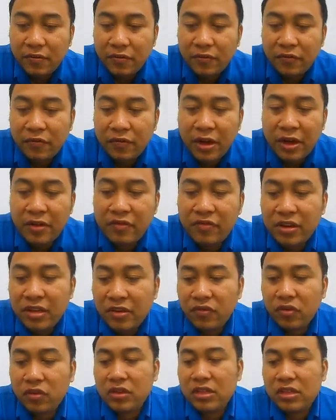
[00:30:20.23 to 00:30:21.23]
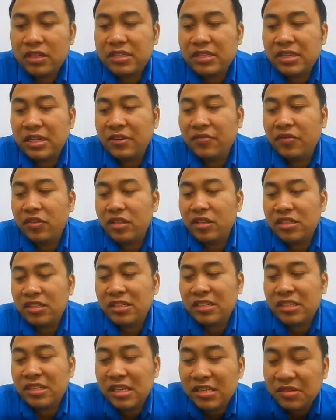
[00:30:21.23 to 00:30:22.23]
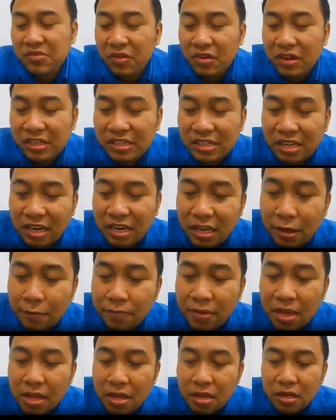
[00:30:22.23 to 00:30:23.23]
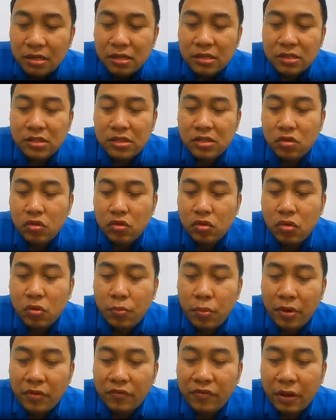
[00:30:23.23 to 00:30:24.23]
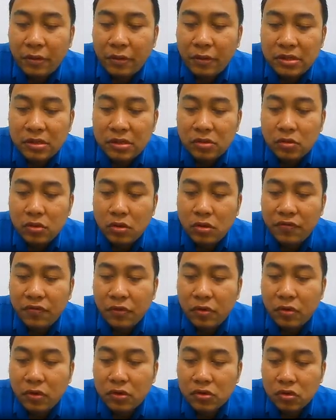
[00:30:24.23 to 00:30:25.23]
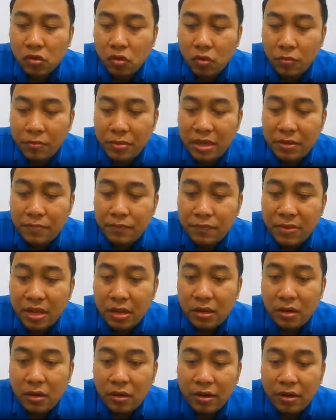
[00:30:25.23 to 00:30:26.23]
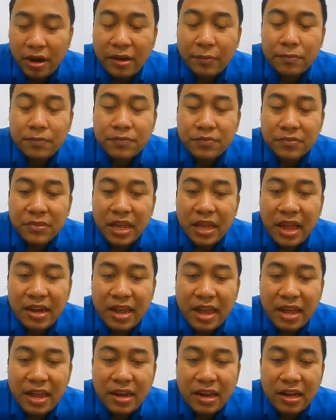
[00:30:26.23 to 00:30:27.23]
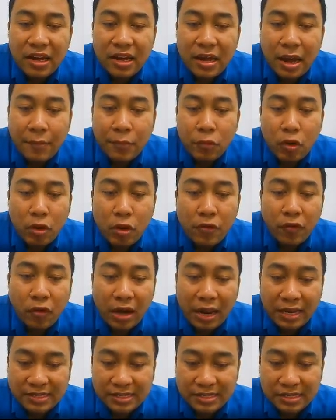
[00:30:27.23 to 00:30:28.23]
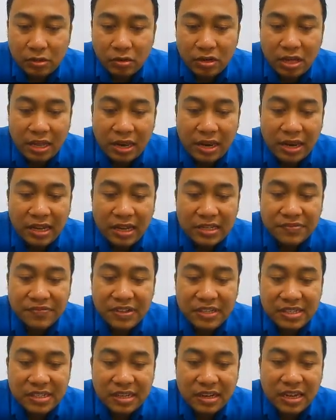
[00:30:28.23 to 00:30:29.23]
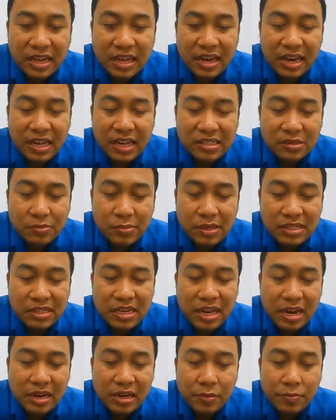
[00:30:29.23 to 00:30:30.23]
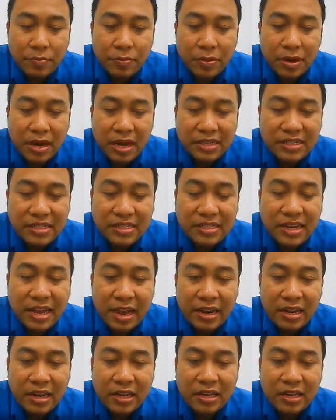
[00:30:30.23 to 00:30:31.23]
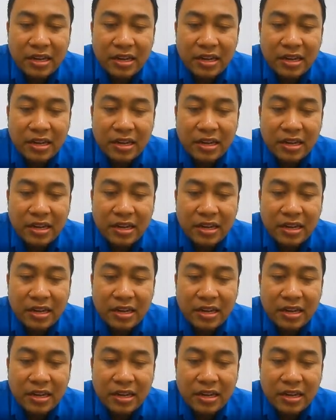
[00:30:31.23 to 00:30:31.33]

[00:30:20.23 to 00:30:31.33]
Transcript: 5 ringgit 46 cents for Nestle, 0.50 for Scomi. All right, and then I'm going for last. Okay, last first. Okay, last means that the price that